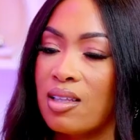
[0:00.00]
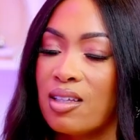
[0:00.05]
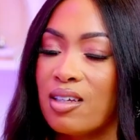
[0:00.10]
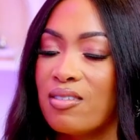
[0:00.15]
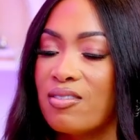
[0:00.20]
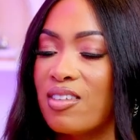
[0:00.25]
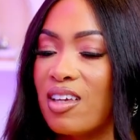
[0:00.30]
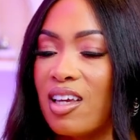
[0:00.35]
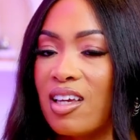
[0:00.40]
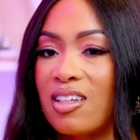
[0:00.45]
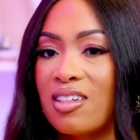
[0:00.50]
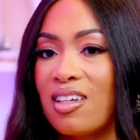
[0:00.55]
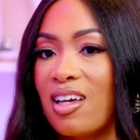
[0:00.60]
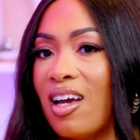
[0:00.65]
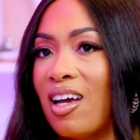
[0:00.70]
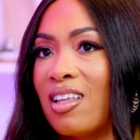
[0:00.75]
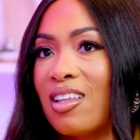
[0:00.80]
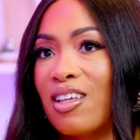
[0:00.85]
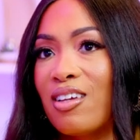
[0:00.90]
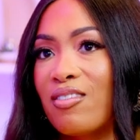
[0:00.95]
love that.
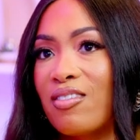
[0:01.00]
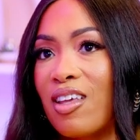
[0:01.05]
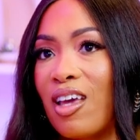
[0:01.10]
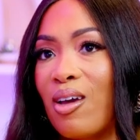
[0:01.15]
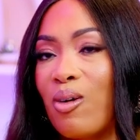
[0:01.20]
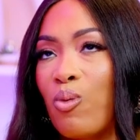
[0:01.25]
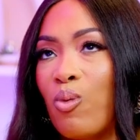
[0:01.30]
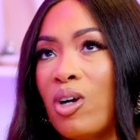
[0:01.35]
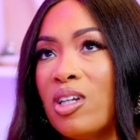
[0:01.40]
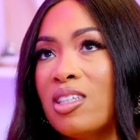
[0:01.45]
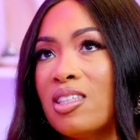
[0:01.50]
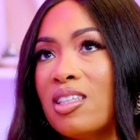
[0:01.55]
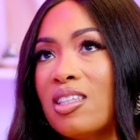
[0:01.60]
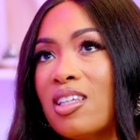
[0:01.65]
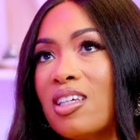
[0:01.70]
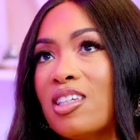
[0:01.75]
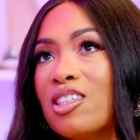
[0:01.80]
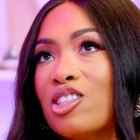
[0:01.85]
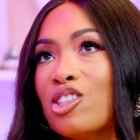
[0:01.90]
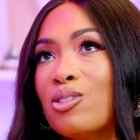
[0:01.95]
One of the
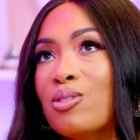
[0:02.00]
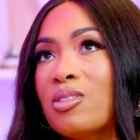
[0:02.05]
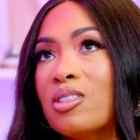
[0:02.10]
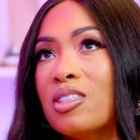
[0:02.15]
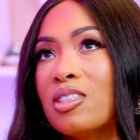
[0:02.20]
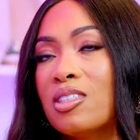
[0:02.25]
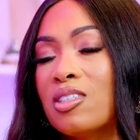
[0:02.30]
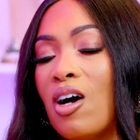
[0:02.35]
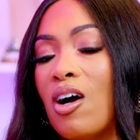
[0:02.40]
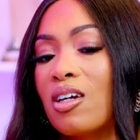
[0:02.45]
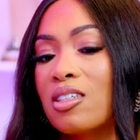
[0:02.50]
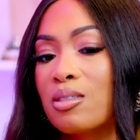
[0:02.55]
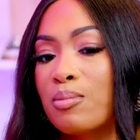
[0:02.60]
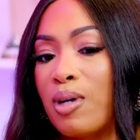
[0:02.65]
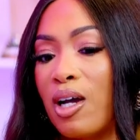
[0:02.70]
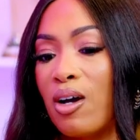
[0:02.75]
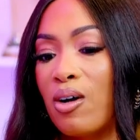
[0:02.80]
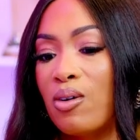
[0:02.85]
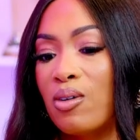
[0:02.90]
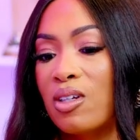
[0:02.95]
things you talked
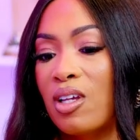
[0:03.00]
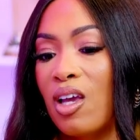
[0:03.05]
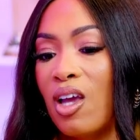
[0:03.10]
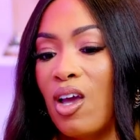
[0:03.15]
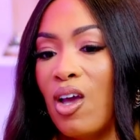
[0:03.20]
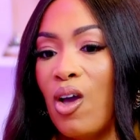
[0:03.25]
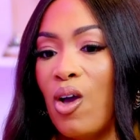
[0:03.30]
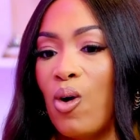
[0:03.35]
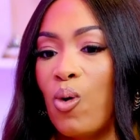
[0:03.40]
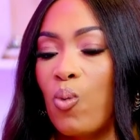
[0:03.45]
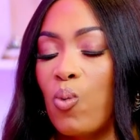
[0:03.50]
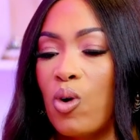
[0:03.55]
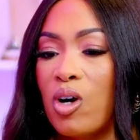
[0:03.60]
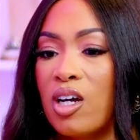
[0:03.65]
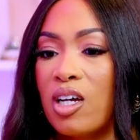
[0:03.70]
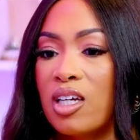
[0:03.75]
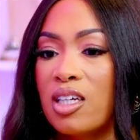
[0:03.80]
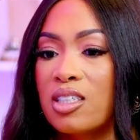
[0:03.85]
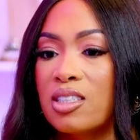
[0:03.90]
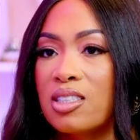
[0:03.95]
about
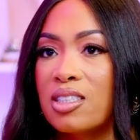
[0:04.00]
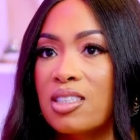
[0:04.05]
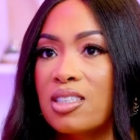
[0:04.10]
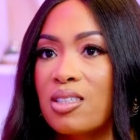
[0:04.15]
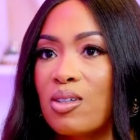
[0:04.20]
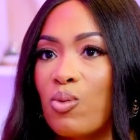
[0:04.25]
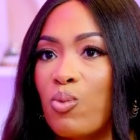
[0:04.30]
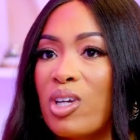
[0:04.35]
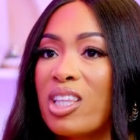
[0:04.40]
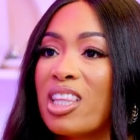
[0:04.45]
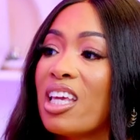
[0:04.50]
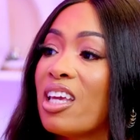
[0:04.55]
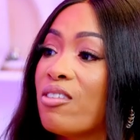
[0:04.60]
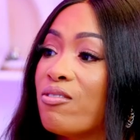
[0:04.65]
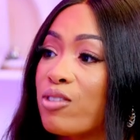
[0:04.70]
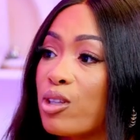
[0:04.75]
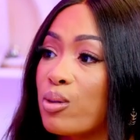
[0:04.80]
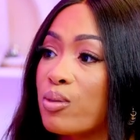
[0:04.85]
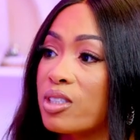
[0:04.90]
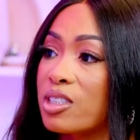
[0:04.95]
was with
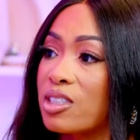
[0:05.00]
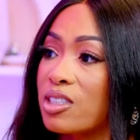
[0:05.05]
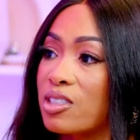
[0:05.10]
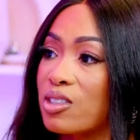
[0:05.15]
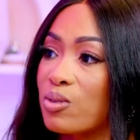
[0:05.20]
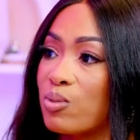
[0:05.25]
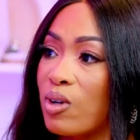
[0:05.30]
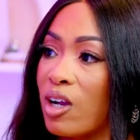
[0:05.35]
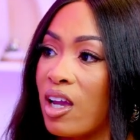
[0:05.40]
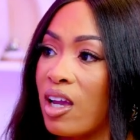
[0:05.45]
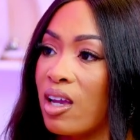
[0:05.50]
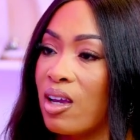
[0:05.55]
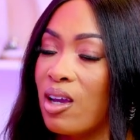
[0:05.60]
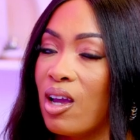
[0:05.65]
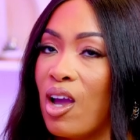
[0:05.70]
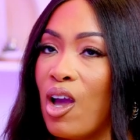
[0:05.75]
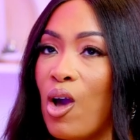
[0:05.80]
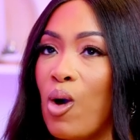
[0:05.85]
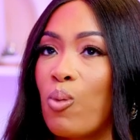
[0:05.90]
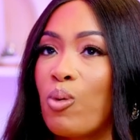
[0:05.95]
influencers, right?
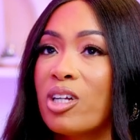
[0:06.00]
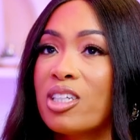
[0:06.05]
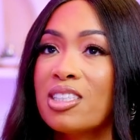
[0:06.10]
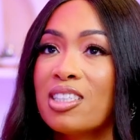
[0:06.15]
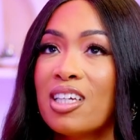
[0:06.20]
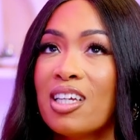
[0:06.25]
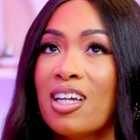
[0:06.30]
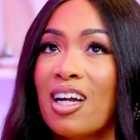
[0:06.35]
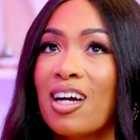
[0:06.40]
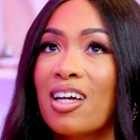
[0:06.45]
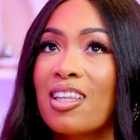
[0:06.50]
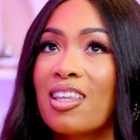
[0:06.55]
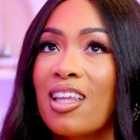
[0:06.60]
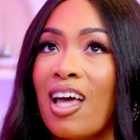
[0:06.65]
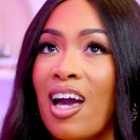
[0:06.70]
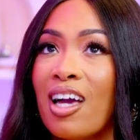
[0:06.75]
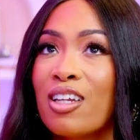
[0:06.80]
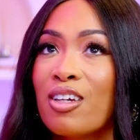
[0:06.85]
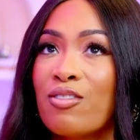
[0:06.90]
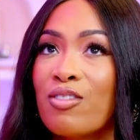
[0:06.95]
We're seeing a
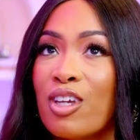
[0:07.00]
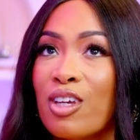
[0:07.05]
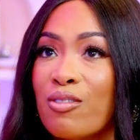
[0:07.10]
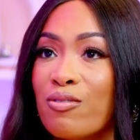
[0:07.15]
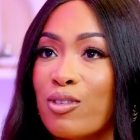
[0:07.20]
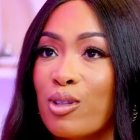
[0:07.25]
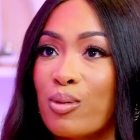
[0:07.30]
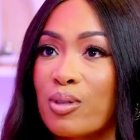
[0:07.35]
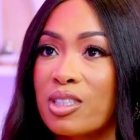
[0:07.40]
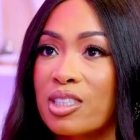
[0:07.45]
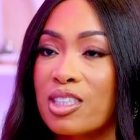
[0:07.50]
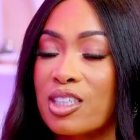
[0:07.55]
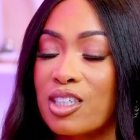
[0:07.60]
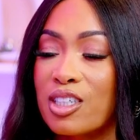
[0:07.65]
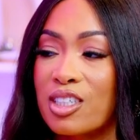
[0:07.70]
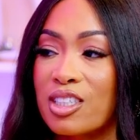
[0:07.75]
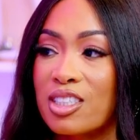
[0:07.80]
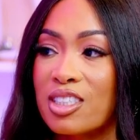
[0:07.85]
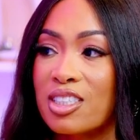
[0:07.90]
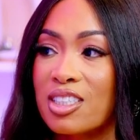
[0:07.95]
lot of
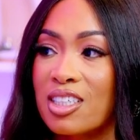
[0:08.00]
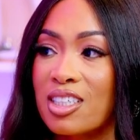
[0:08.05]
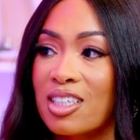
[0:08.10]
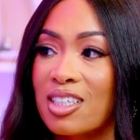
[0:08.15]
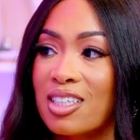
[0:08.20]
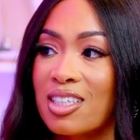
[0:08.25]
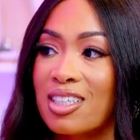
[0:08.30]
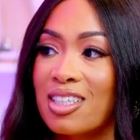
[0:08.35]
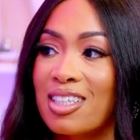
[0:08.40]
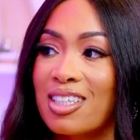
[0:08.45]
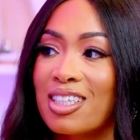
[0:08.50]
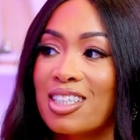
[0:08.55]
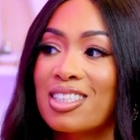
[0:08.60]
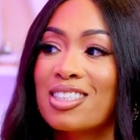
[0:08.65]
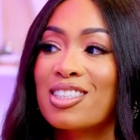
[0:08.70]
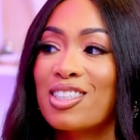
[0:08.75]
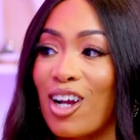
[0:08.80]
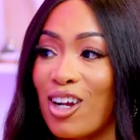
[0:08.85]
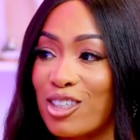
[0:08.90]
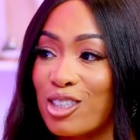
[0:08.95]
influencers
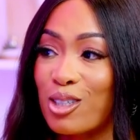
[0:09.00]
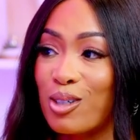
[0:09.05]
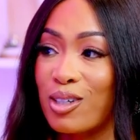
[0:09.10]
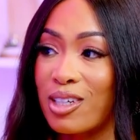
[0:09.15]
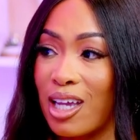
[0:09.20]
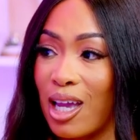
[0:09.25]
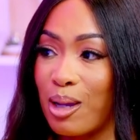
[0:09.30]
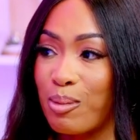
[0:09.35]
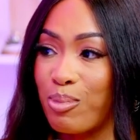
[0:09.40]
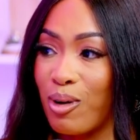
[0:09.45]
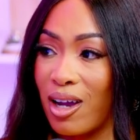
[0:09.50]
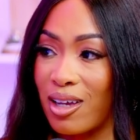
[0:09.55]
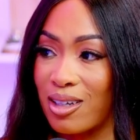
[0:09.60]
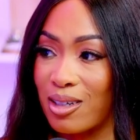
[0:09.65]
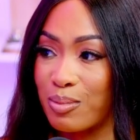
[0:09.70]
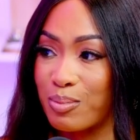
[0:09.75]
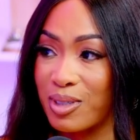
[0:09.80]
start to create product